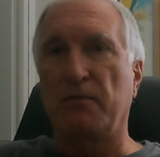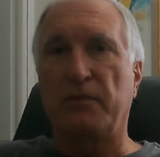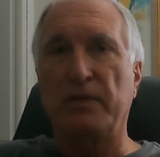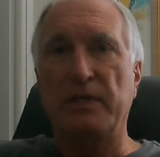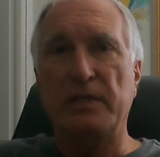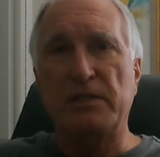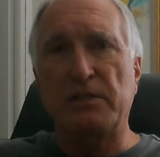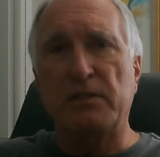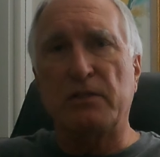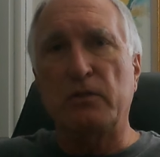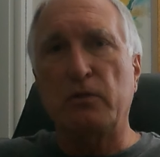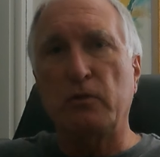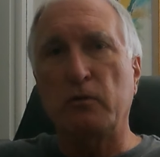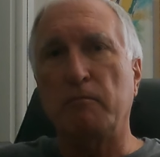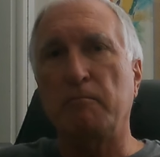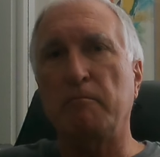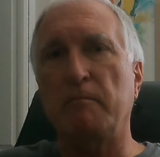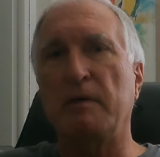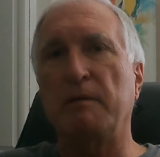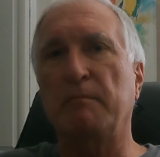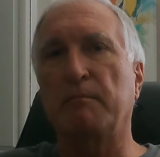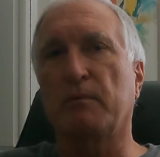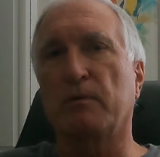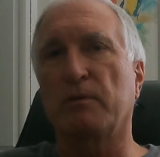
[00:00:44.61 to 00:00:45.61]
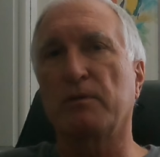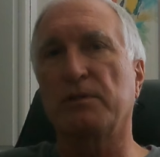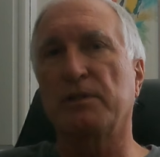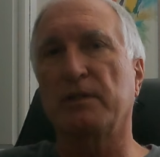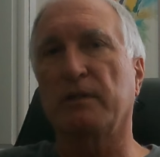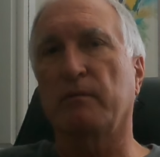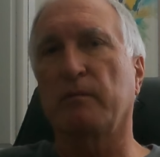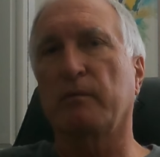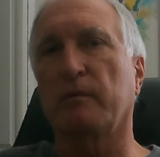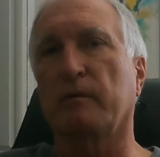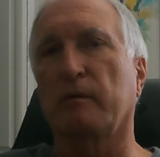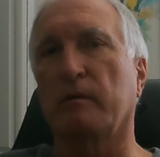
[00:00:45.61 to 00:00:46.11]
These two members
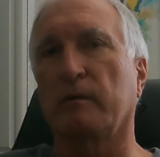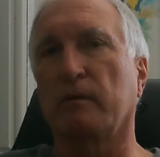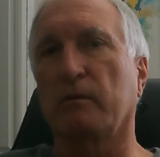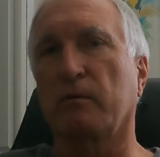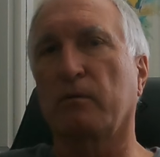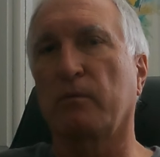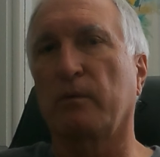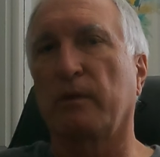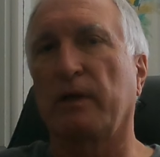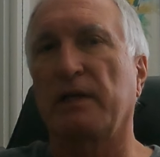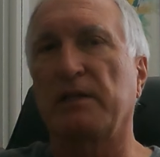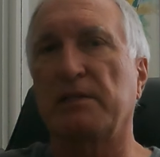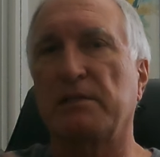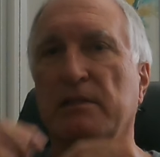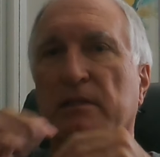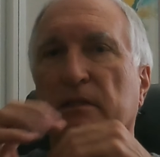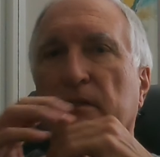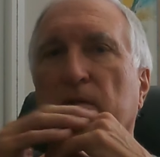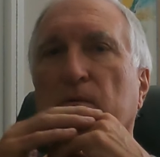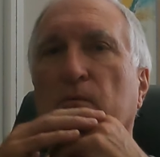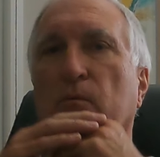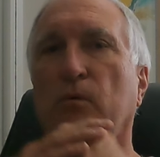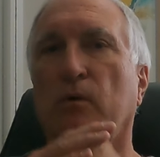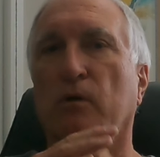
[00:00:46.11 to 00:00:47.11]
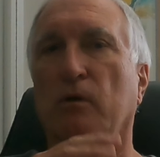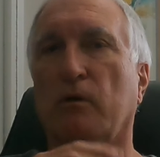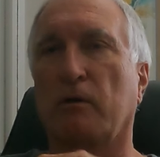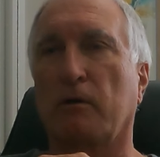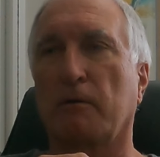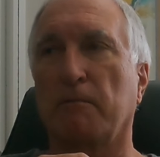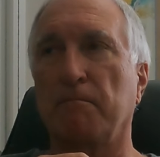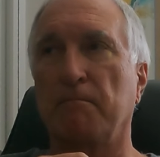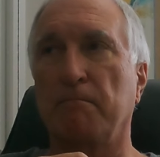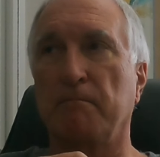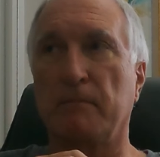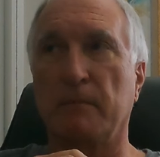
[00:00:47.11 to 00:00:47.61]
that were arrested
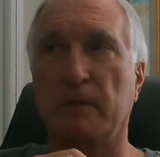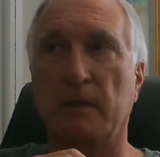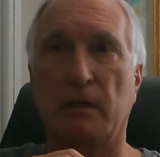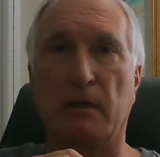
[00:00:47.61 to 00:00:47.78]
were